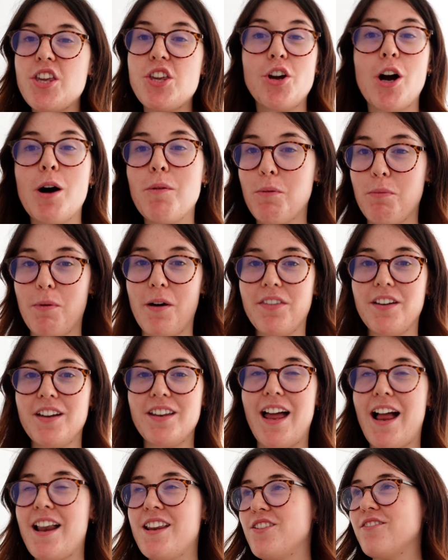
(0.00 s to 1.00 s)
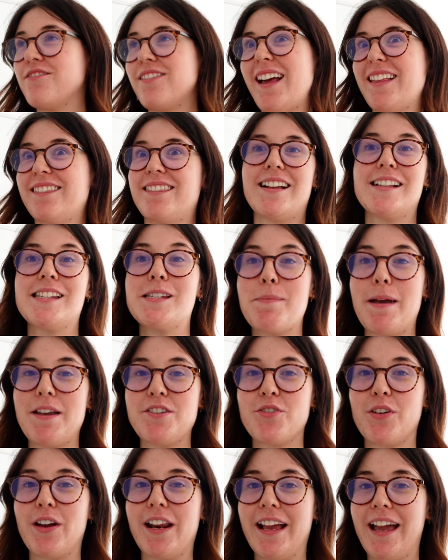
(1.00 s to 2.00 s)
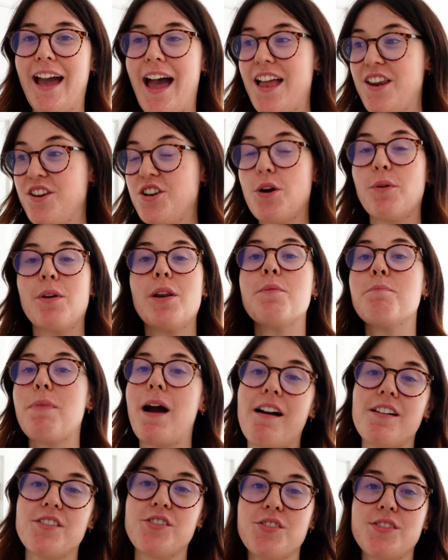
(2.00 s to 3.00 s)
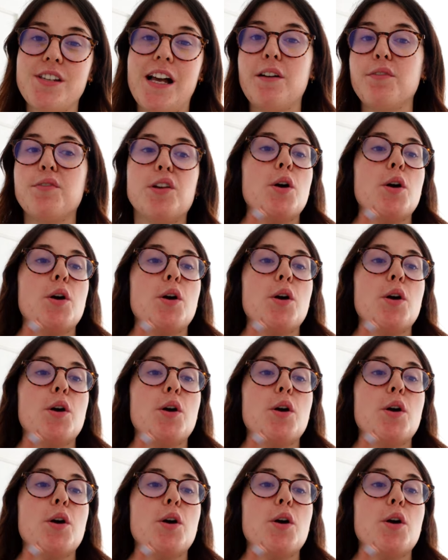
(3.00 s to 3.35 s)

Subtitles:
you can't be bothered and you feel like that's the best you're gonna get and you don't wanna embarrass yourself,